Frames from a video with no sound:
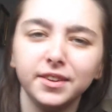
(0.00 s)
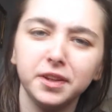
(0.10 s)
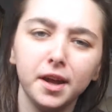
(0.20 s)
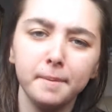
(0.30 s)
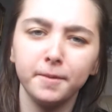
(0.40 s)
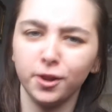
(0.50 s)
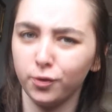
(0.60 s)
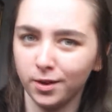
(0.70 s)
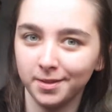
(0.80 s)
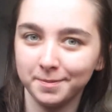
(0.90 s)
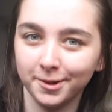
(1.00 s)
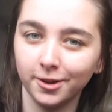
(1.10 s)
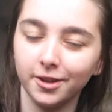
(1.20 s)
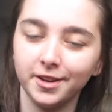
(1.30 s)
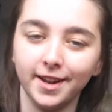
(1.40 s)
I thought I'd bring you another
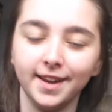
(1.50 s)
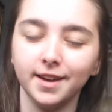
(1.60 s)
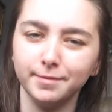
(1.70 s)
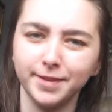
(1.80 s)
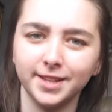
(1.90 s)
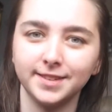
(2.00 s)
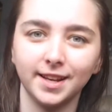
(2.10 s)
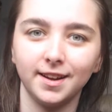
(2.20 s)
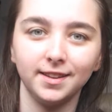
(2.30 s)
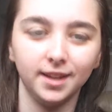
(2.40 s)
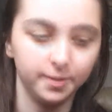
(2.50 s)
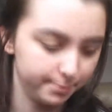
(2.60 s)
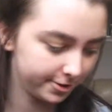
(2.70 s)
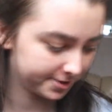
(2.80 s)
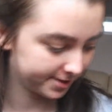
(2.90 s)
book haul today. Not because I got a lot
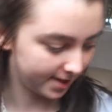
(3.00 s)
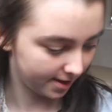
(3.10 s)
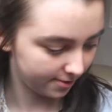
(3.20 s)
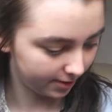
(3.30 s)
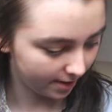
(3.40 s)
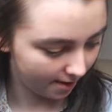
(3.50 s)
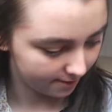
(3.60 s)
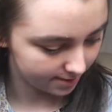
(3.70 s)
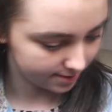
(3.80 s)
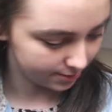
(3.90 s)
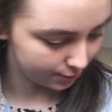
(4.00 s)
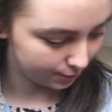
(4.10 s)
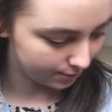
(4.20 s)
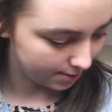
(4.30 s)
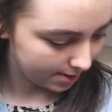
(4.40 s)
of books, because I only got one,
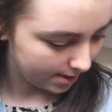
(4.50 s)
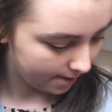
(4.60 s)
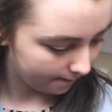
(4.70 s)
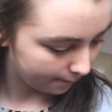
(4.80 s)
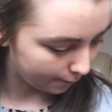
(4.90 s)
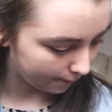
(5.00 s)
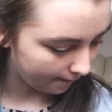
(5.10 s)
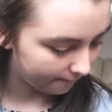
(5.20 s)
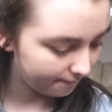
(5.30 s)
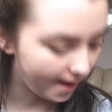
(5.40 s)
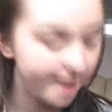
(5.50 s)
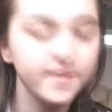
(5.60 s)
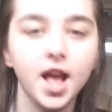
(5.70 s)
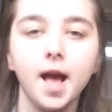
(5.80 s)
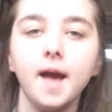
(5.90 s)
two, four,
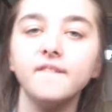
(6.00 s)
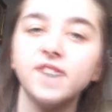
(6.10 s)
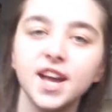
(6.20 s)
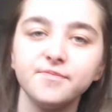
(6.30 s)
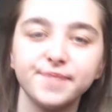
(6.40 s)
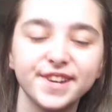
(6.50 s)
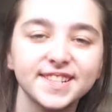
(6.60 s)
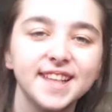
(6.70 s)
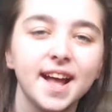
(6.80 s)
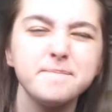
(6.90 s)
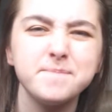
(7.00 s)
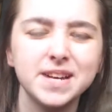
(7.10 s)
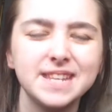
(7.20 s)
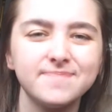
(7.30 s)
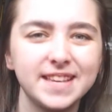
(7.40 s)
five, five books,
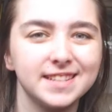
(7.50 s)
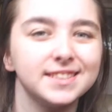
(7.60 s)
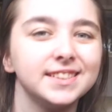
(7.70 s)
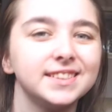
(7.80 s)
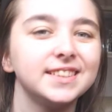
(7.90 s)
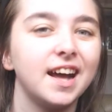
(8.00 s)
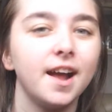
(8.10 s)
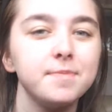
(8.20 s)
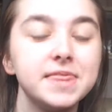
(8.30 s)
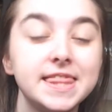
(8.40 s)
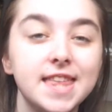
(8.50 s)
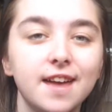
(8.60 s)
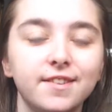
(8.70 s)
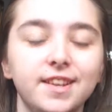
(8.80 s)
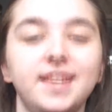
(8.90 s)
but because I'm
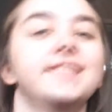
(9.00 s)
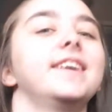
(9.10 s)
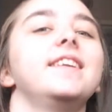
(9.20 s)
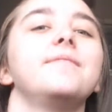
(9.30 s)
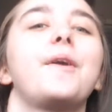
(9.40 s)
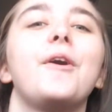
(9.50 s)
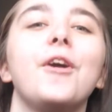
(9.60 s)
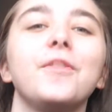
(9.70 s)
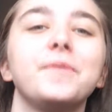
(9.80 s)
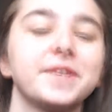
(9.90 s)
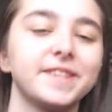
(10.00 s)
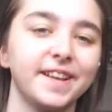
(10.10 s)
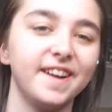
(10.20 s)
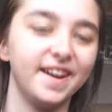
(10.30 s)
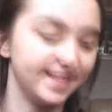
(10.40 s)
very excited about all the books
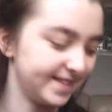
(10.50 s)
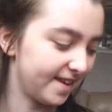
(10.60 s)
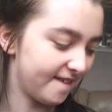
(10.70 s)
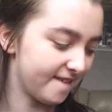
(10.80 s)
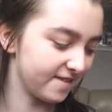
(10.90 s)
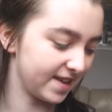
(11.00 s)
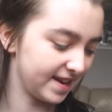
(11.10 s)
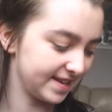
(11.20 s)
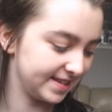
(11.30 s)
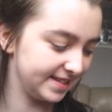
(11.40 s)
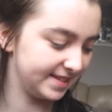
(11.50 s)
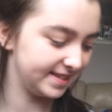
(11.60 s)
I got. So I'm gonna,